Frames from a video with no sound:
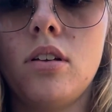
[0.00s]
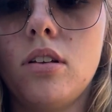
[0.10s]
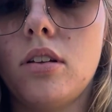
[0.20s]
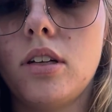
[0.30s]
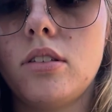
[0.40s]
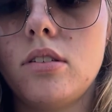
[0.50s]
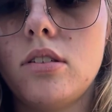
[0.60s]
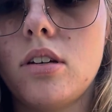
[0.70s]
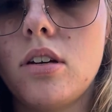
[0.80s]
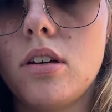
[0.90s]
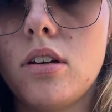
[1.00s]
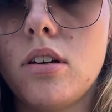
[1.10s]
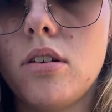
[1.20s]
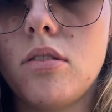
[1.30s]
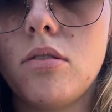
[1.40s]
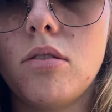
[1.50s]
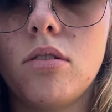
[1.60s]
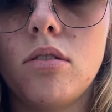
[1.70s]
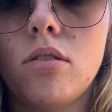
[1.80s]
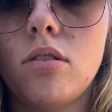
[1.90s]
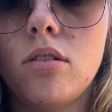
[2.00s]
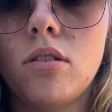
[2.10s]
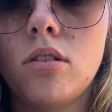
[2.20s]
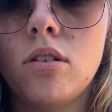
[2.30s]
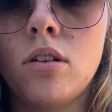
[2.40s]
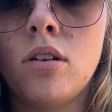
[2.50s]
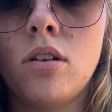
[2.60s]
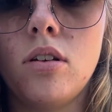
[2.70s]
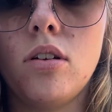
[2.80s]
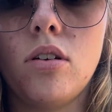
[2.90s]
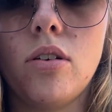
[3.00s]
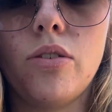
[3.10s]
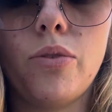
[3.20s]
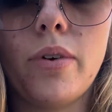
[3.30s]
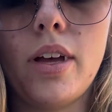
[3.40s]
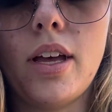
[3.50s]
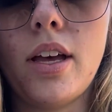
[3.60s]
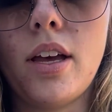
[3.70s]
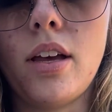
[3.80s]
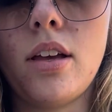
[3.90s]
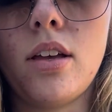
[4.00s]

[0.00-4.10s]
like so, all the way.